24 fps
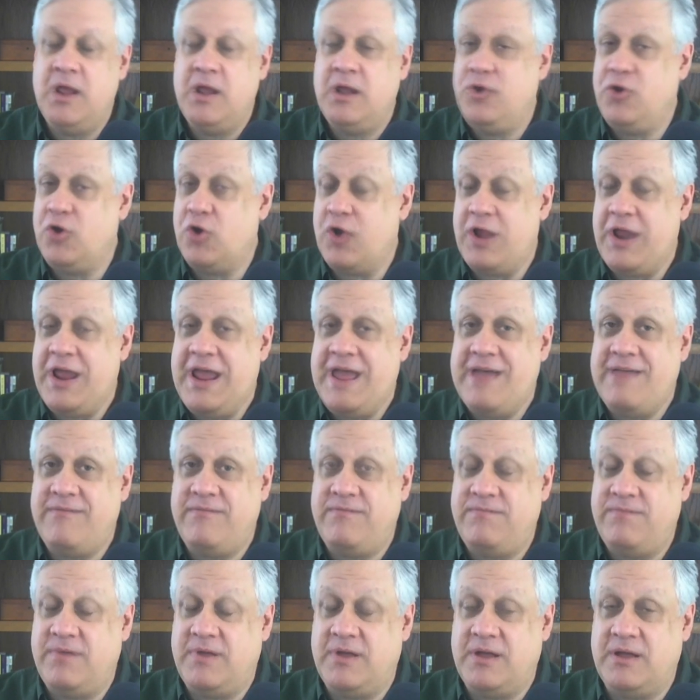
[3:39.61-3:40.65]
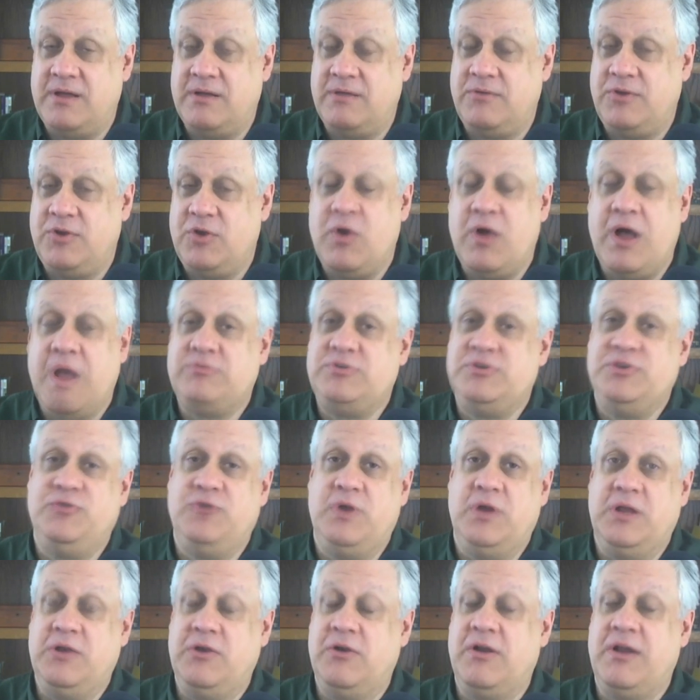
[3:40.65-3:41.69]
You're going to have two options,
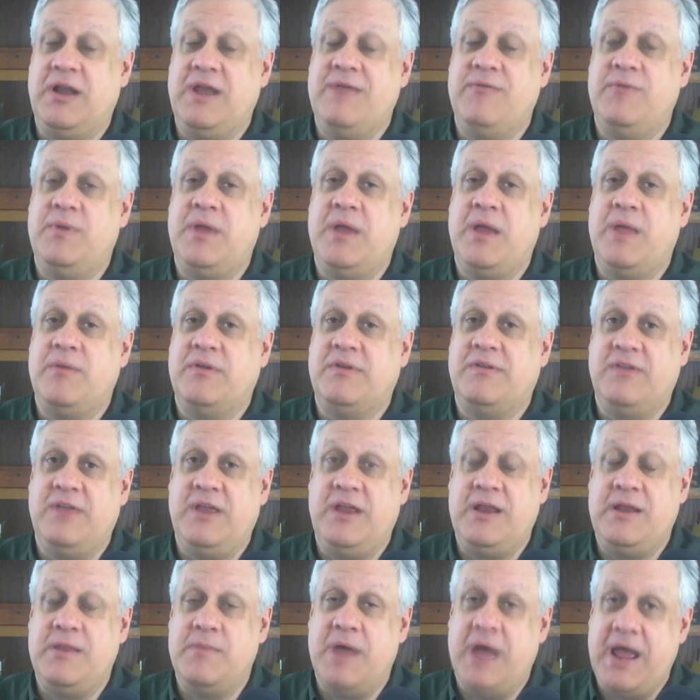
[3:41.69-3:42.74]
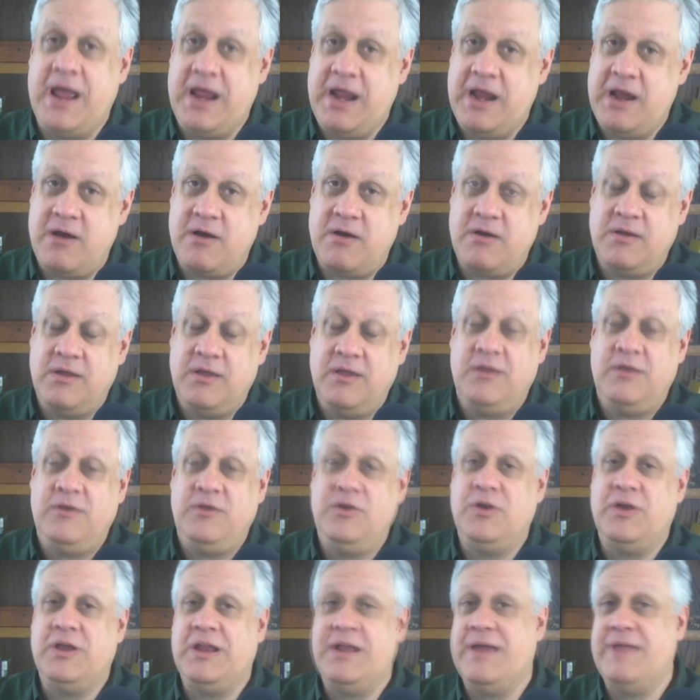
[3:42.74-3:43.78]
really. You're going to be able to send in by air.
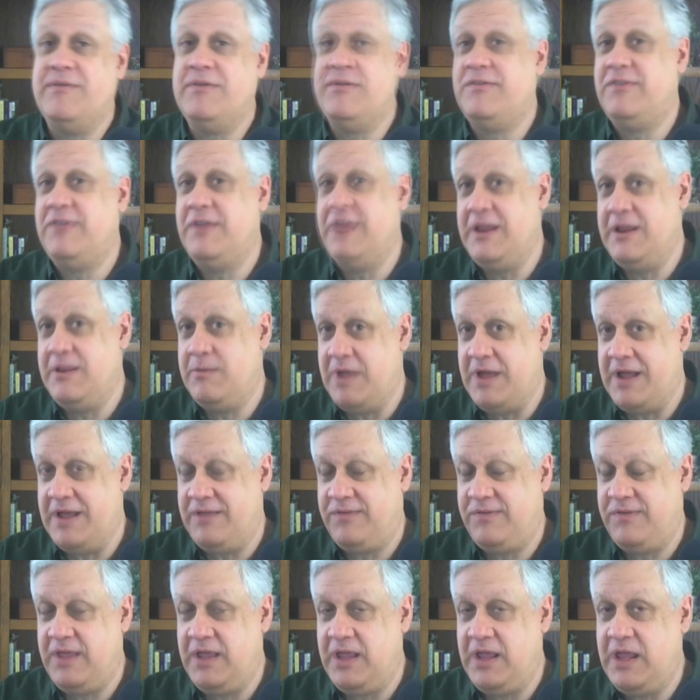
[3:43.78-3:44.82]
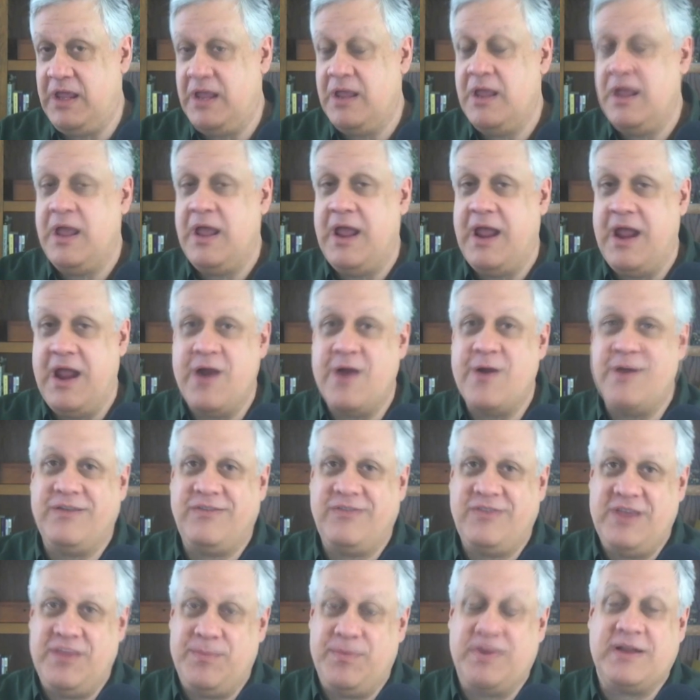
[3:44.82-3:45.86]
You can have it sent in by sea. Air is
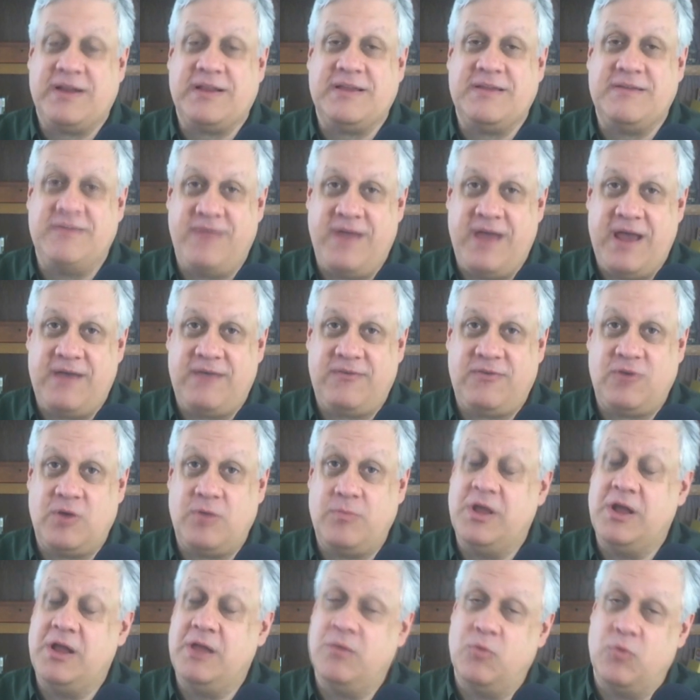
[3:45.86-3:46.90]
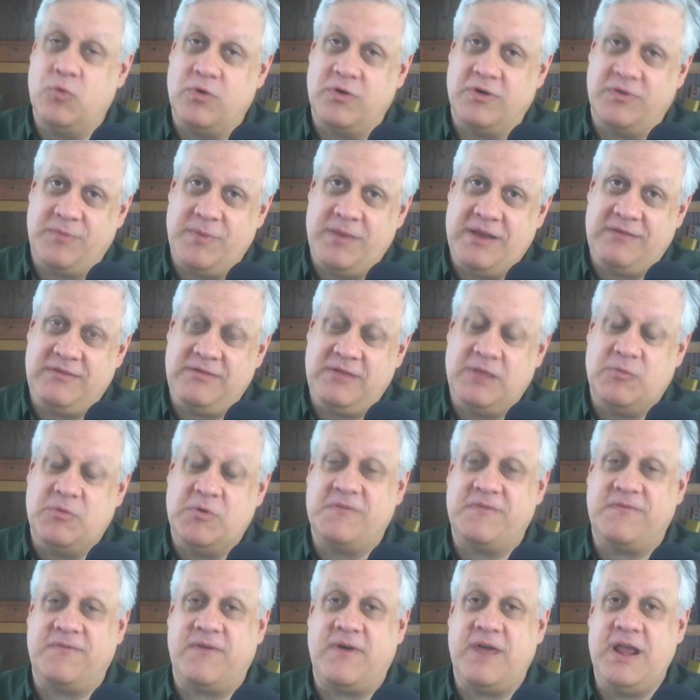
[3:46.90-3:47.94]
typically faster but more expensive, where
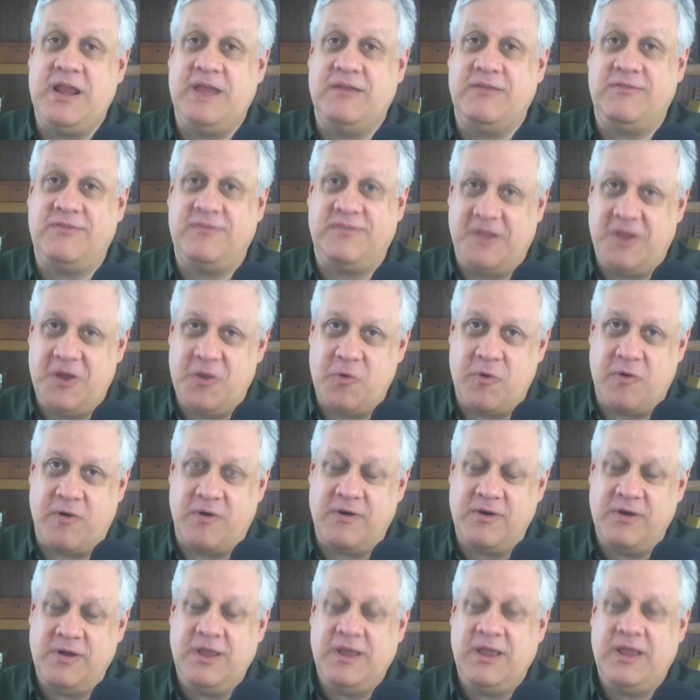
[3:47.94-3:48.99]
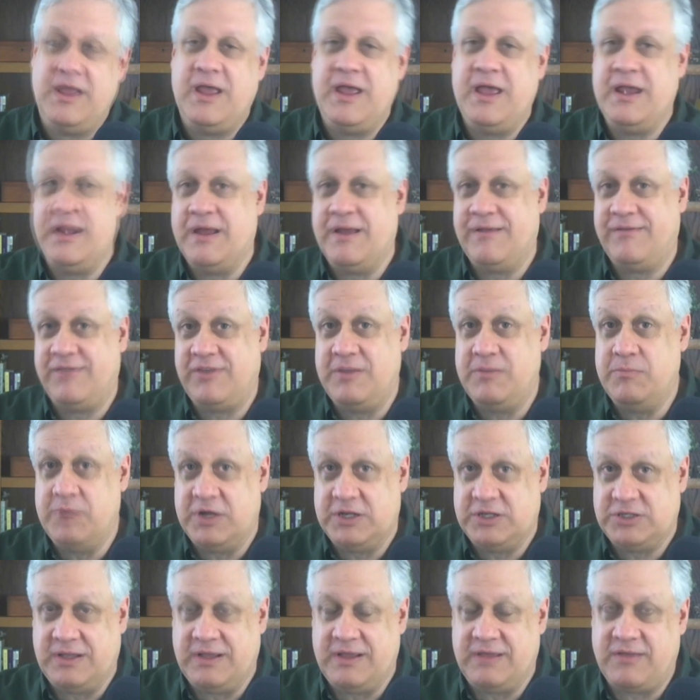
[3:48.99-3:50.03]
freight is slower and obviously
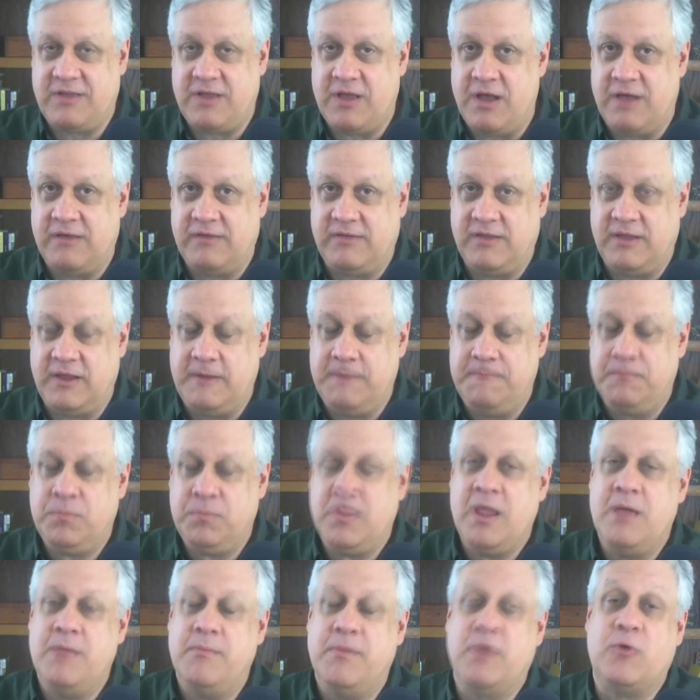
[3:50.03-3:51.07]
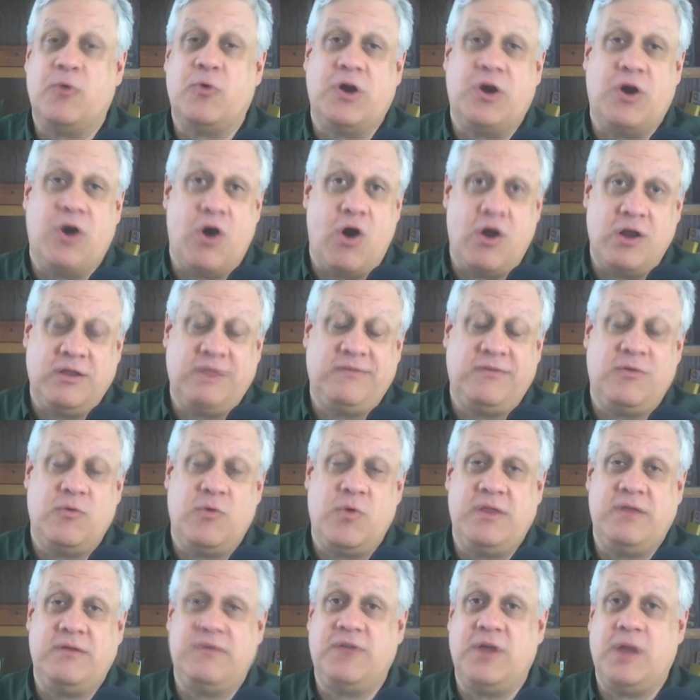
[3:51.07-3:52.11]
much less costly. But regardless of
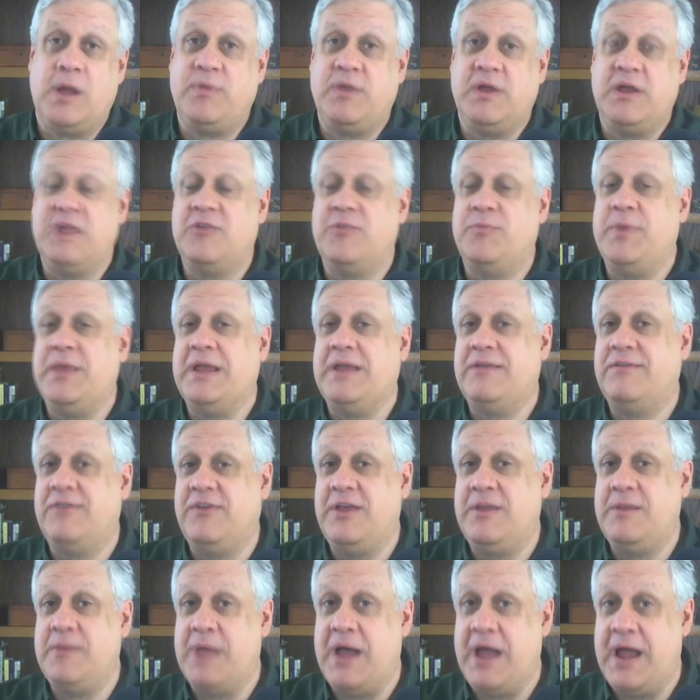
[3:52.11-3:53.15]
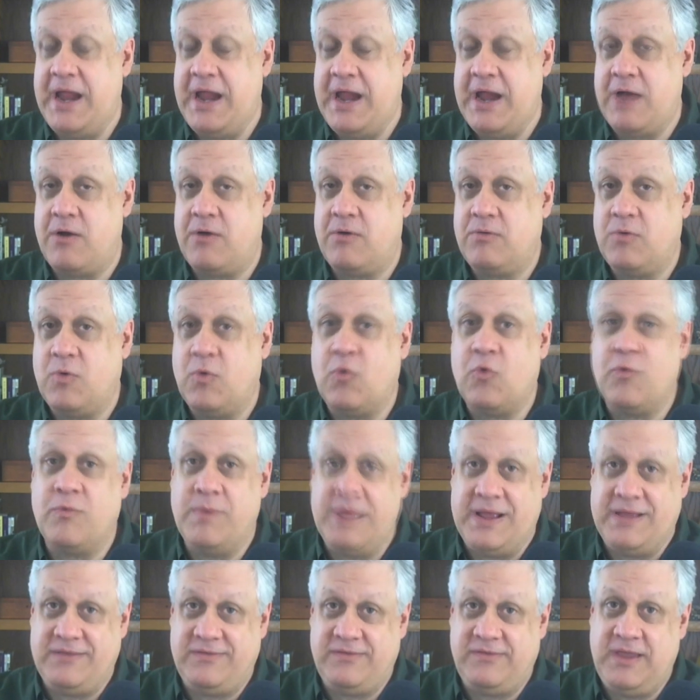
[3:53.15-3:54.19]
whether something is being sent by air or
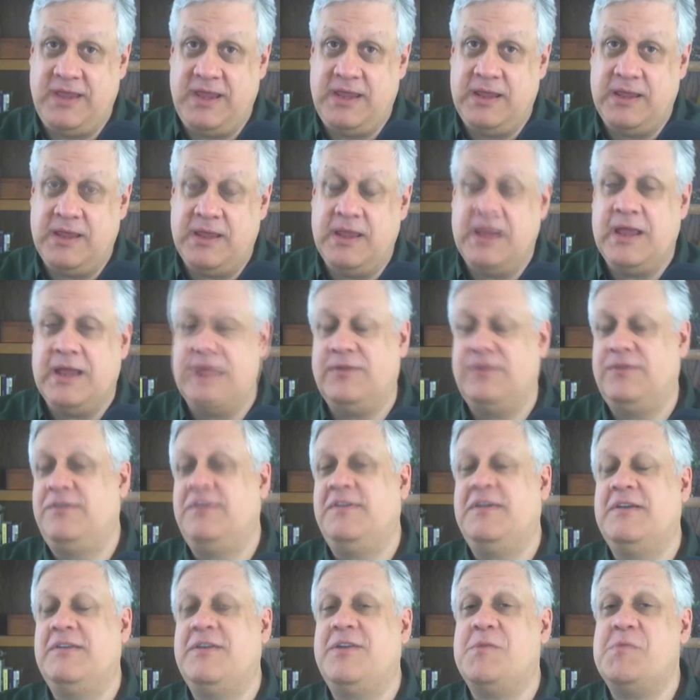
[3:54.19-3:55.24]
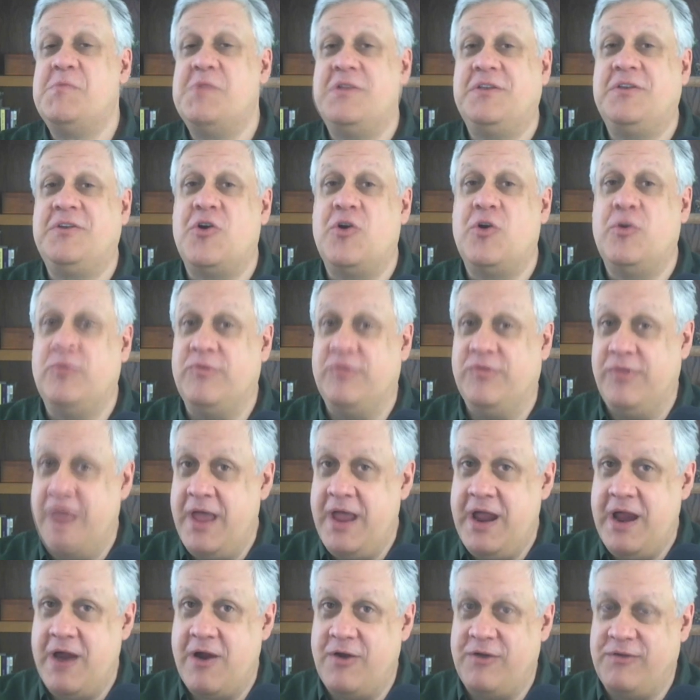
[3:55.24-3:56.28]
by sea, let's look at some of the terms
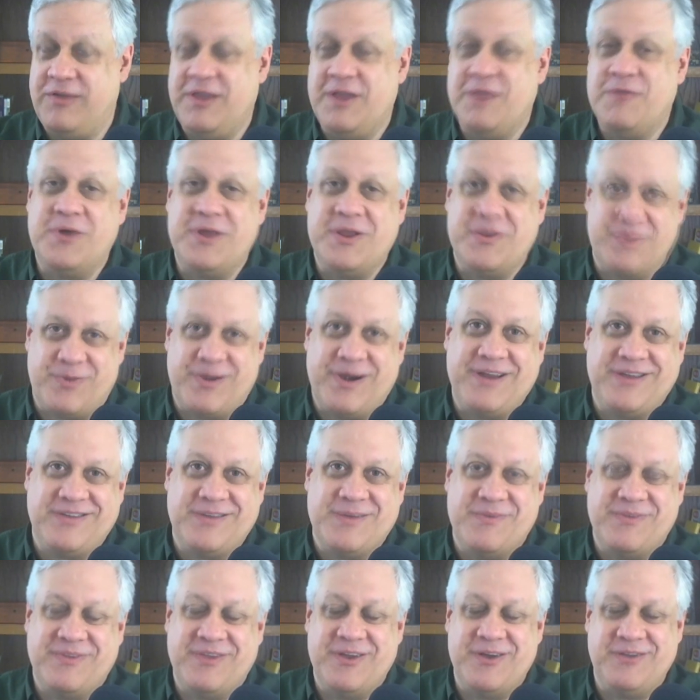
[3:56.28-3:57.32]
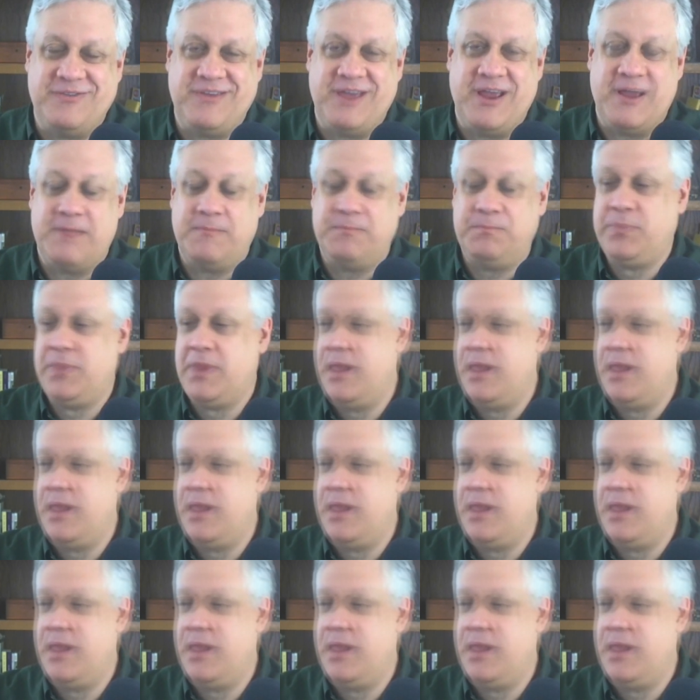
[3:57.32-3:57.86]
there and see if we can break some of those down.